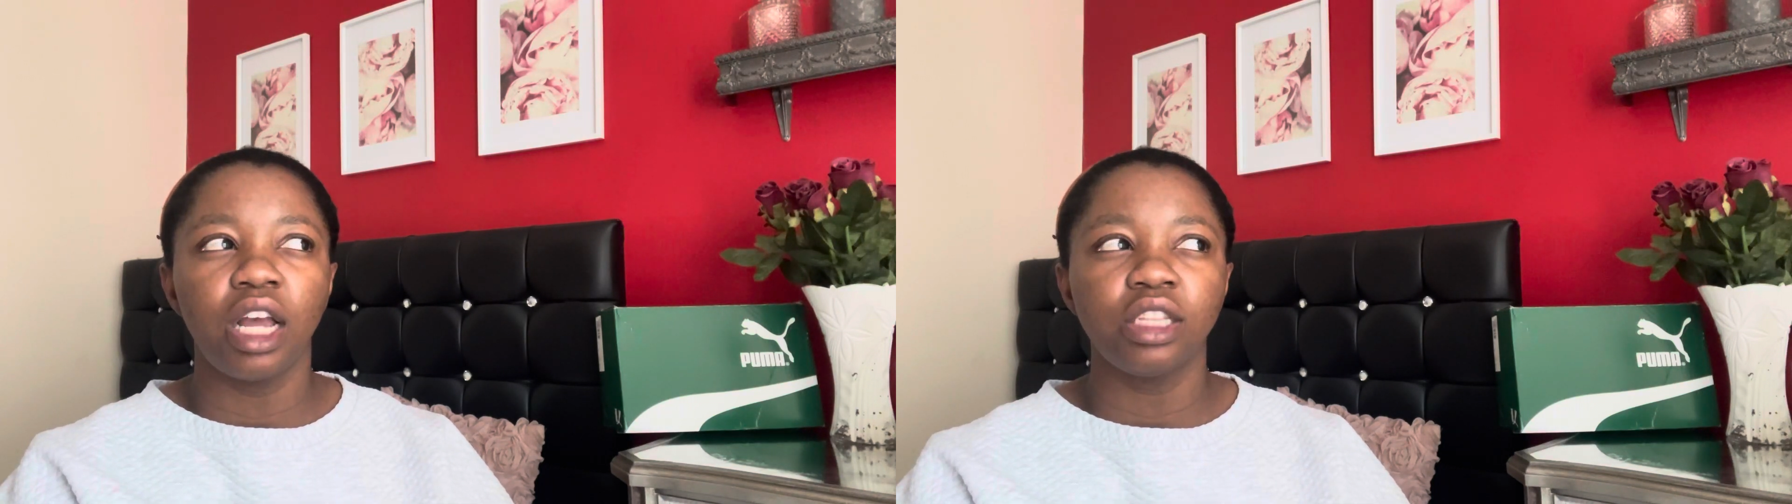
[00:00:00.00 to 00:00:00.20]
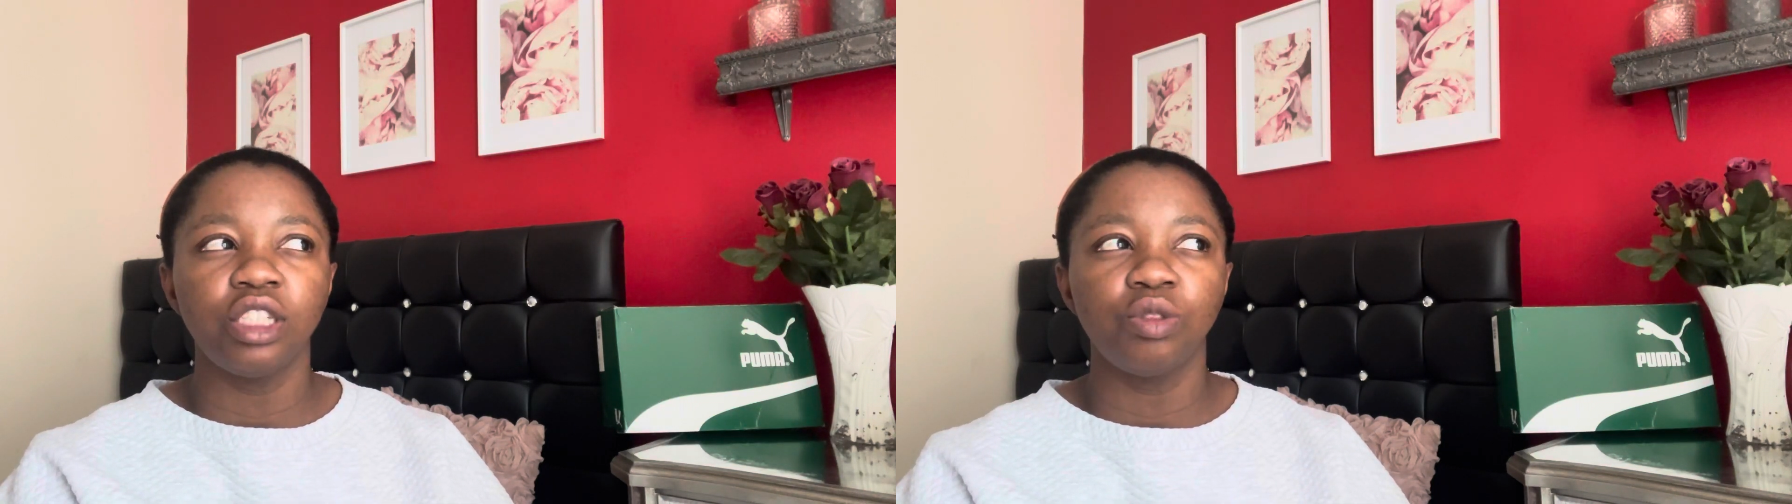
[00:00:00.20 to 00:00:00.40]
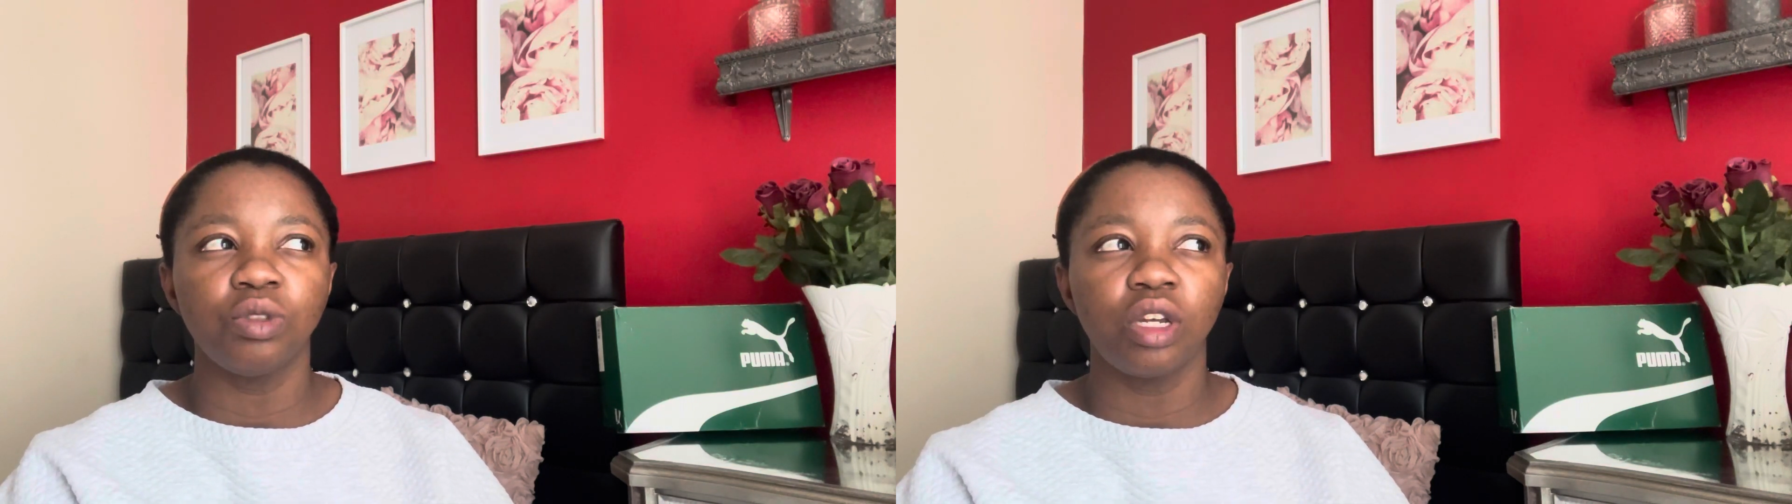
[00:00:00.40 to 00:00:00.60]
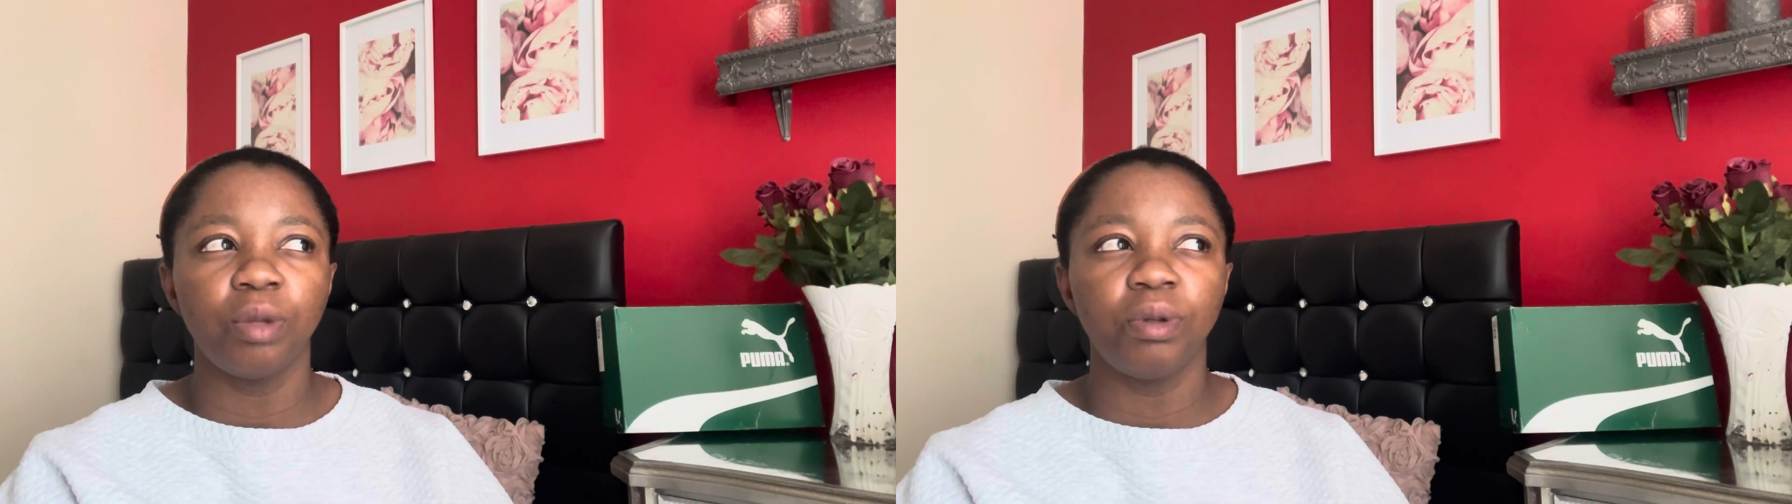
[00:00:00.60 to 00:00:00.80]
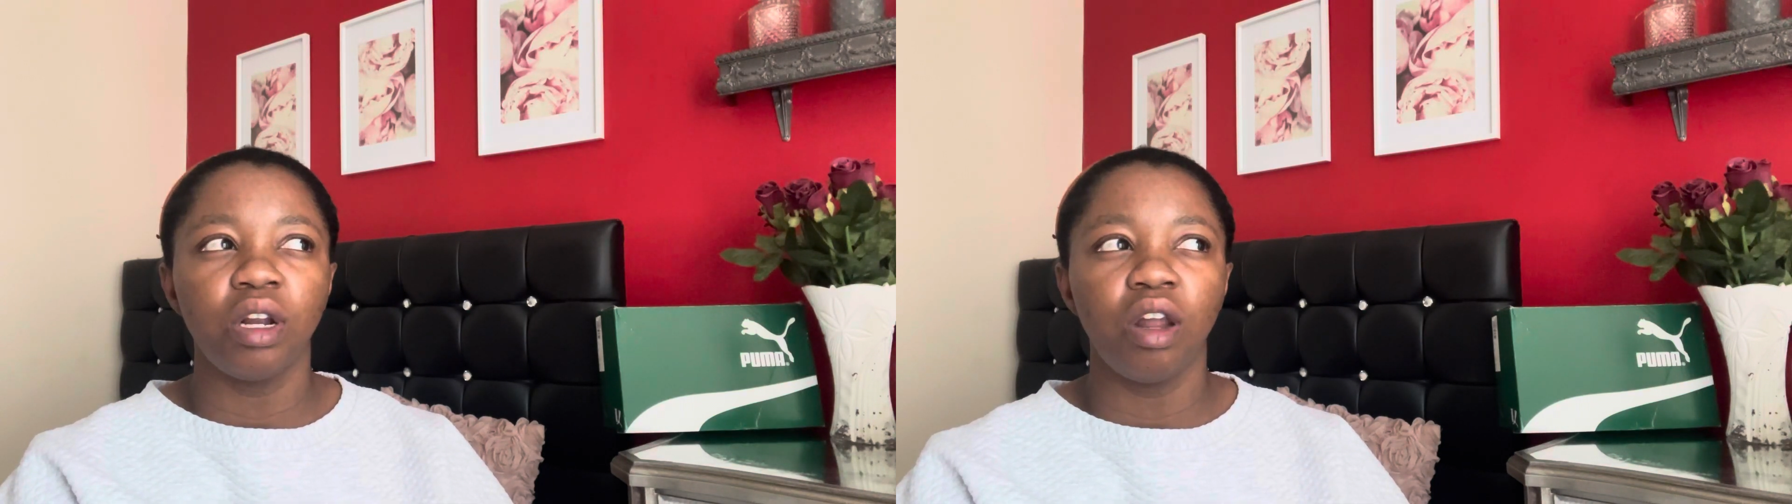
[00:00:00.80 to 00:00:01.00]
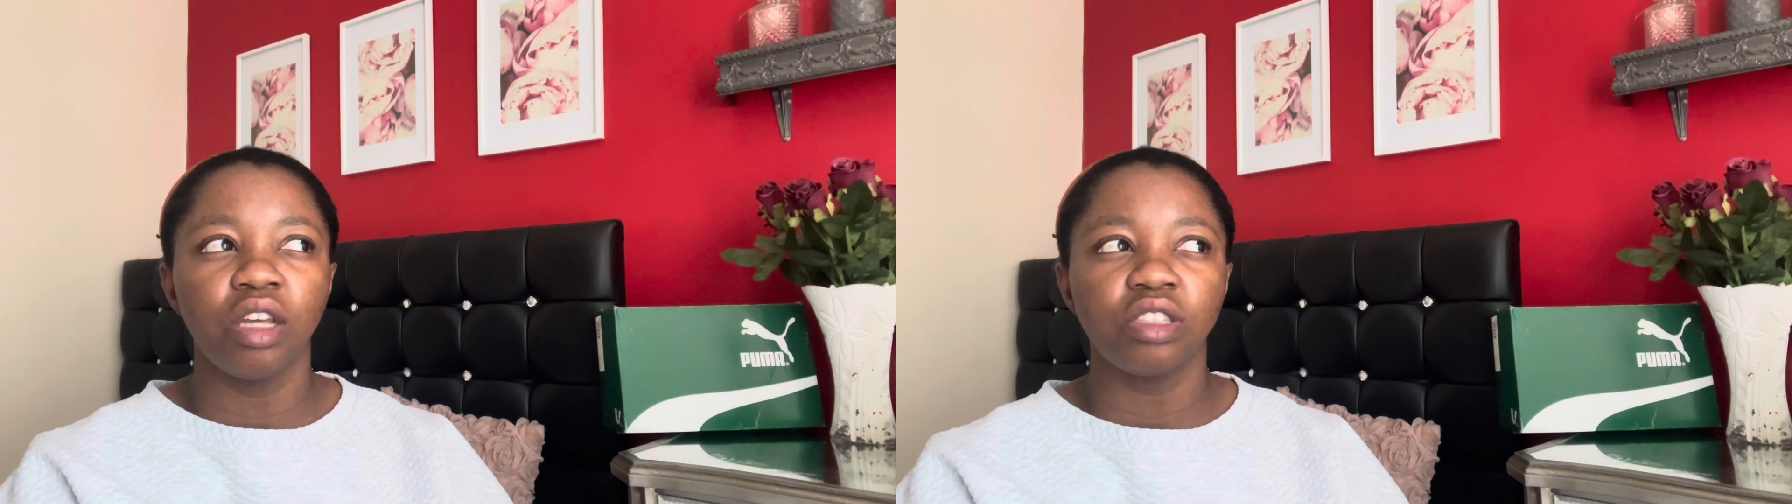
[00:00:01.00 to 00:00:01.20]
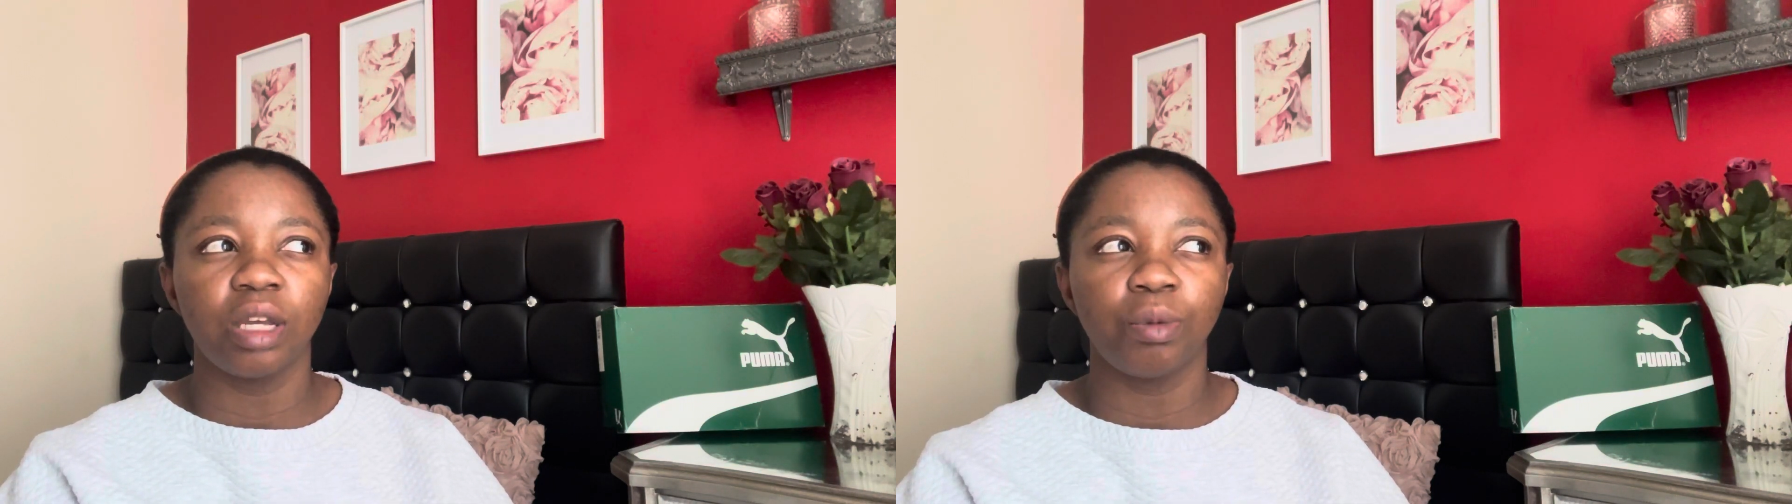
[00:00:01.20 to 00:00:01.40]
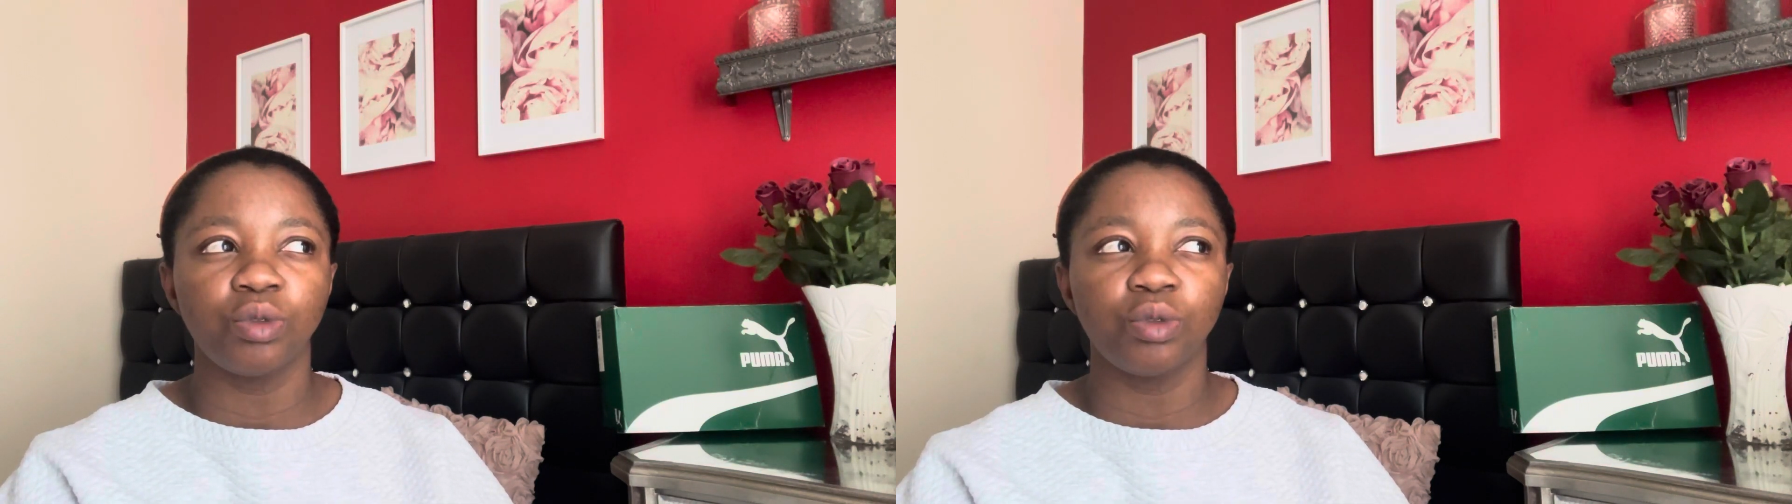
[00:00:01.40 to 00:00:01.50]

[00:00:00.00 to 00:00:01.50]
this was going to be the last time